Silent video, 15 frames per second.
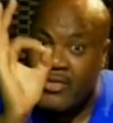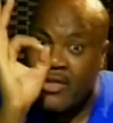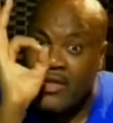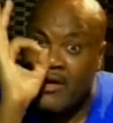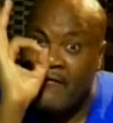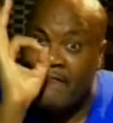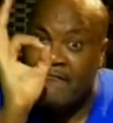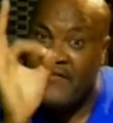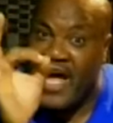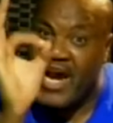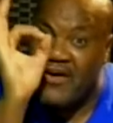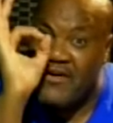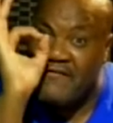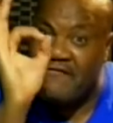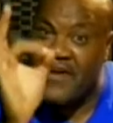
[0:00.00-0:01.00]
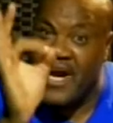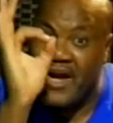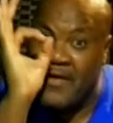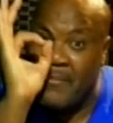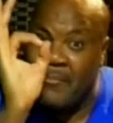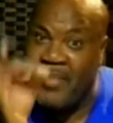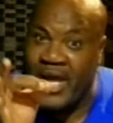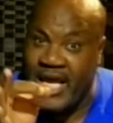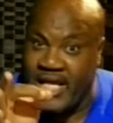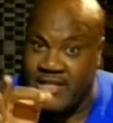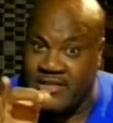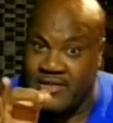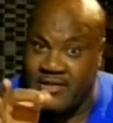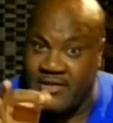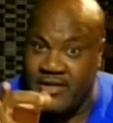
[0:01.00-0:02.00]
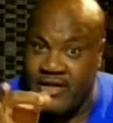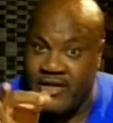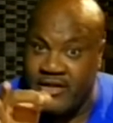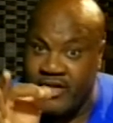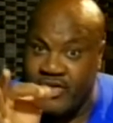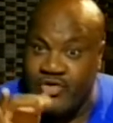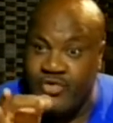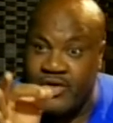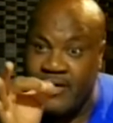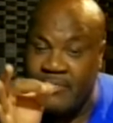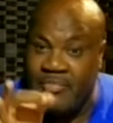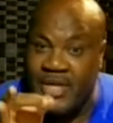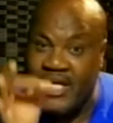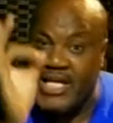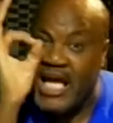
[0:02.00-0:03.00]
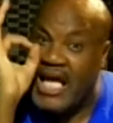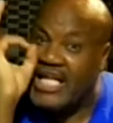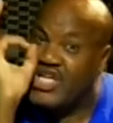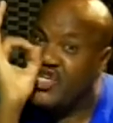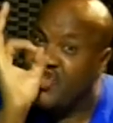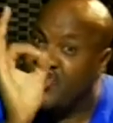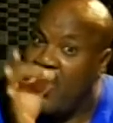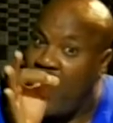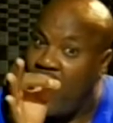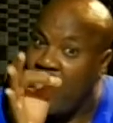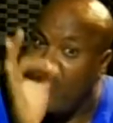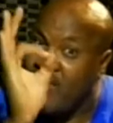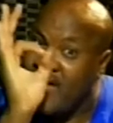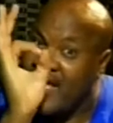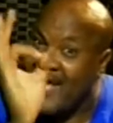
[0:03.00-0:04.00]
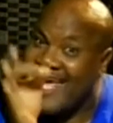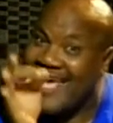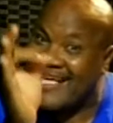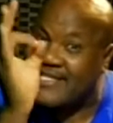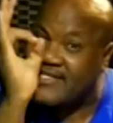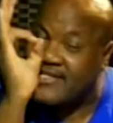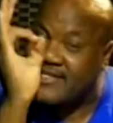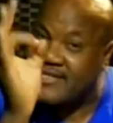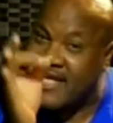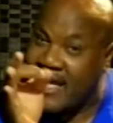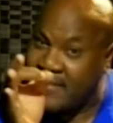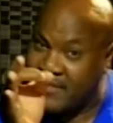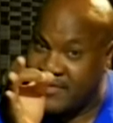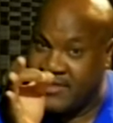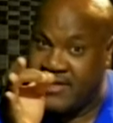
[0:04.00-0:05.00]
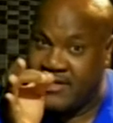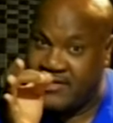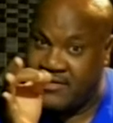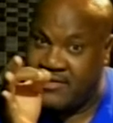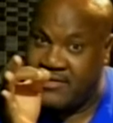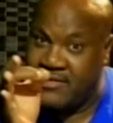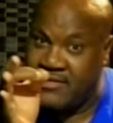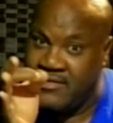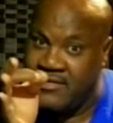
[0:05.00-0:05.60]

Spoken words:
the very, very best that you can be. No exceptions.